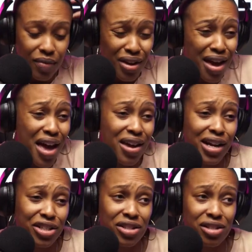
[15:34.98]
and I
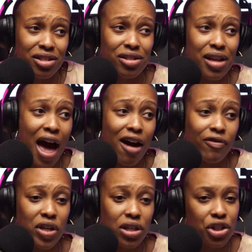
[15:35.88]
just
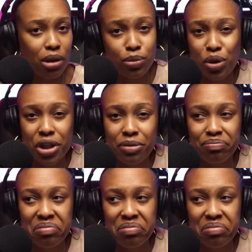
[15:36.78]
haven't jumped on it,